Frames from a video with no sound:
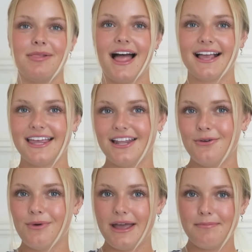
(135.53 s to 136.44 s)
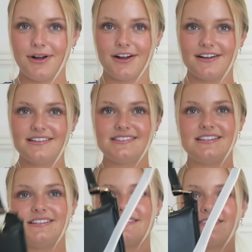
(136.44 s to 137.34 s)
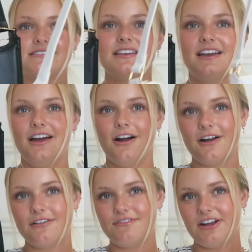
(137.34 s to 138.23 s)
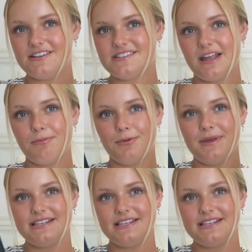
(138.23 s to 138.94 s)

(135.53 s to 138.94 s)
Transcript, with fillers: a black and a white purse. These are very staple